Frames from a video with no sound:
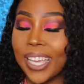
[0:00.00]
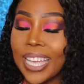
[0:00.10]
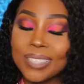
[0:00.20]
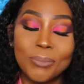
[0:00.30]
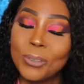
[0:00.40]

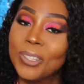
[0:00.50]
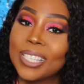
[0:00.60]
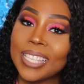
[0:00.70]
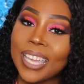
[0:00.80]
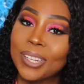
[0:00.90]
Got some new and
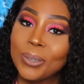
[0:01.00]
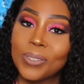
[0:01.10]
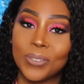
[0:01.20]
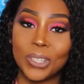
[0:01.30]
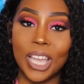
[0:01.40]
exciting
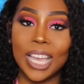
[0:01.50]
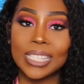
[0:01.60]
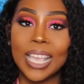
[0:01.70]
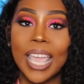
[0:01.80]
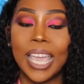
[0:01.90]
news for you guys.